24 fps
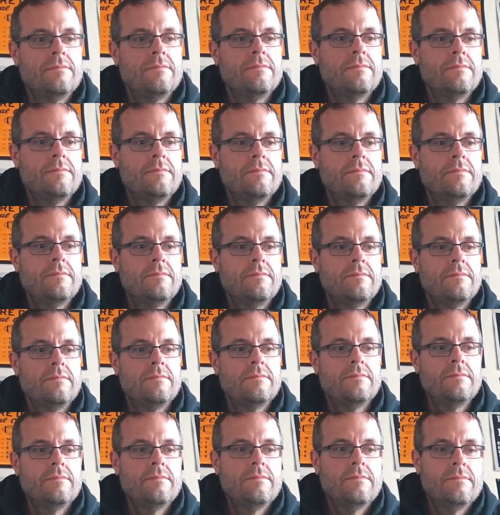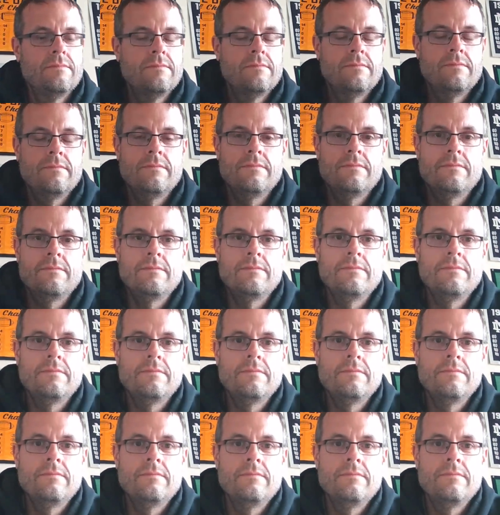
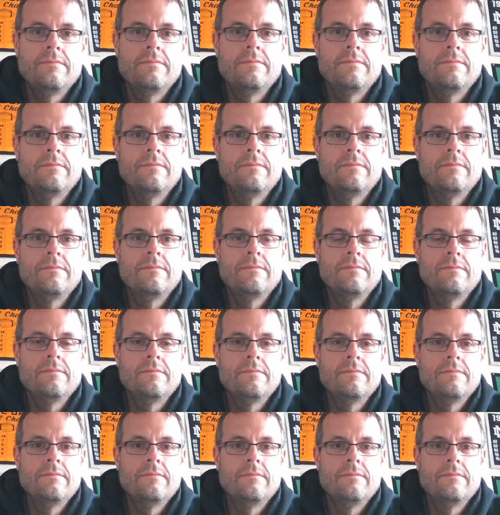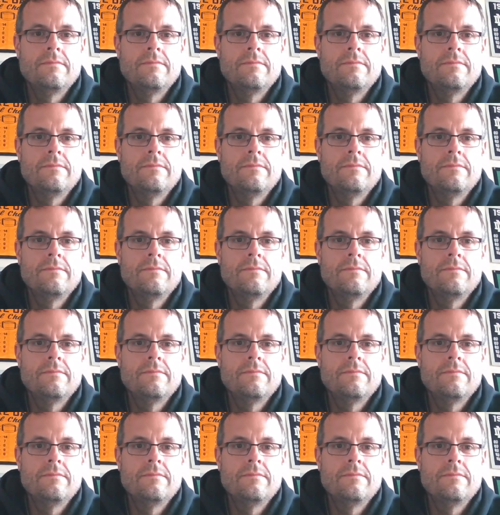This person isn't speaking.